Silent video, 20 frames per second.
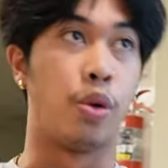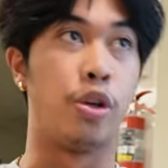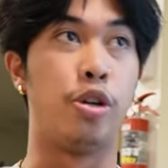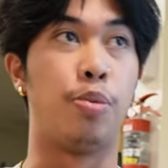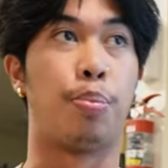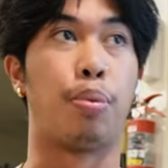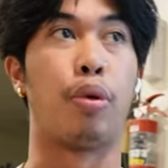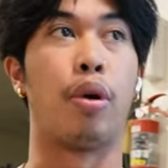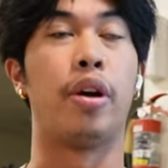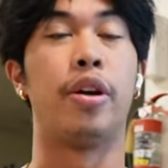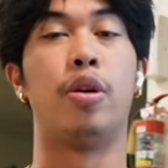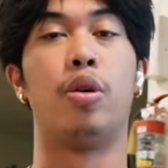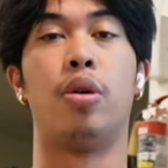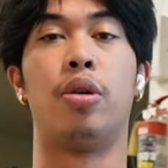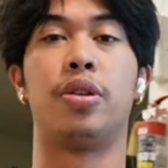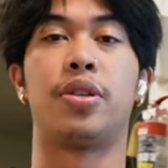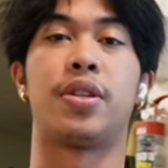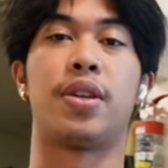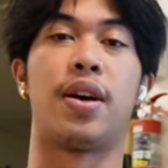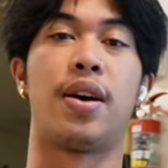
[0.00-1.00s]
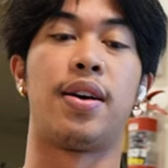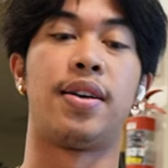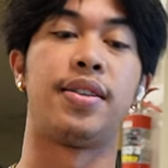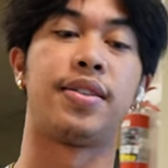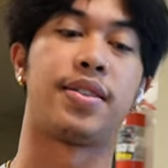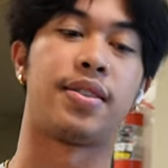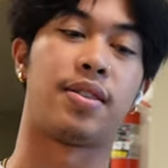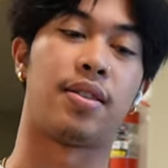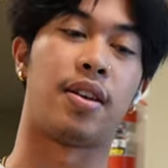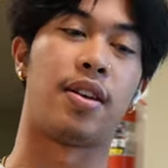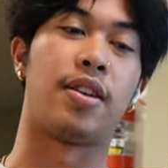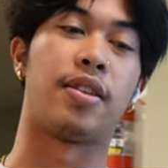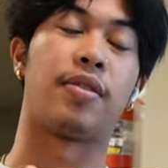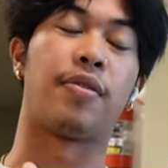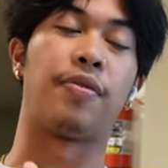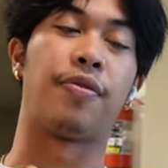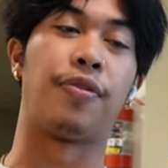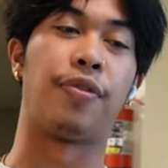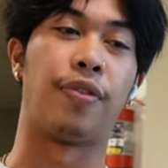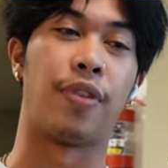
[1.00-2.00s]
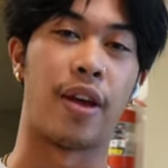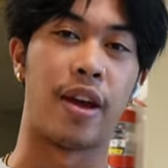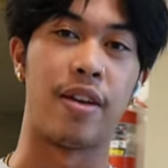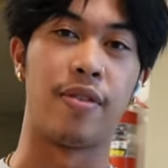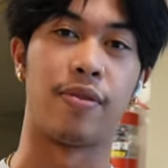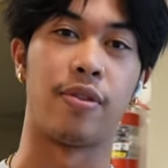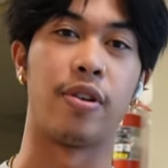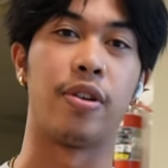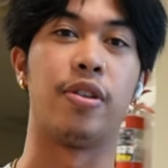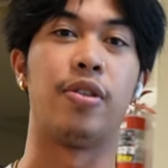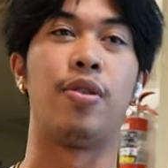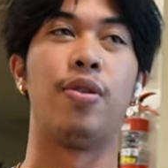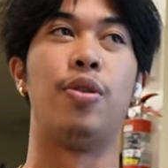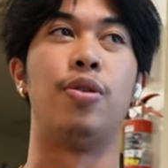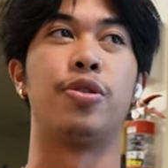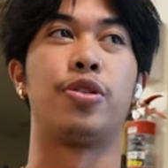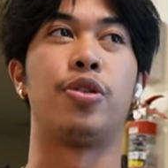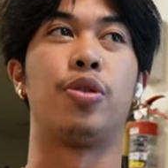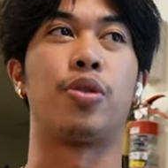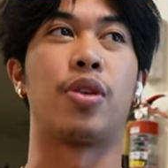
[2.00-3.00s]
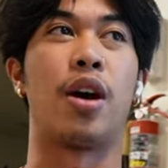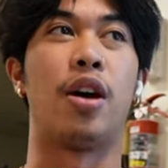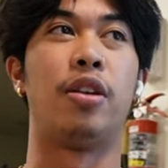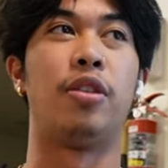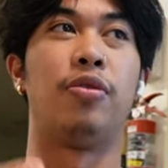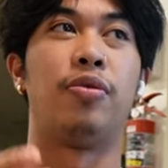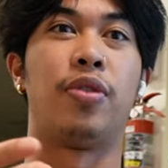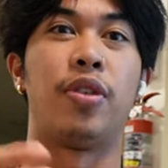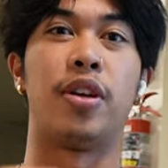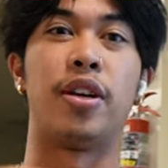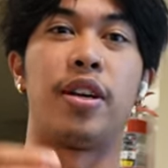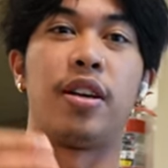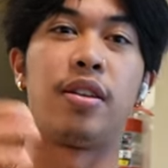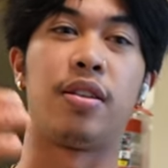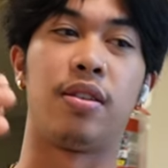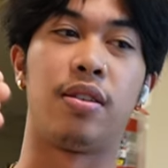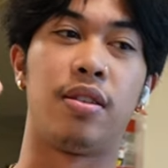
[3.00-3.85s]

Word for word: When you prioritize, like, flavor and also kind of, like,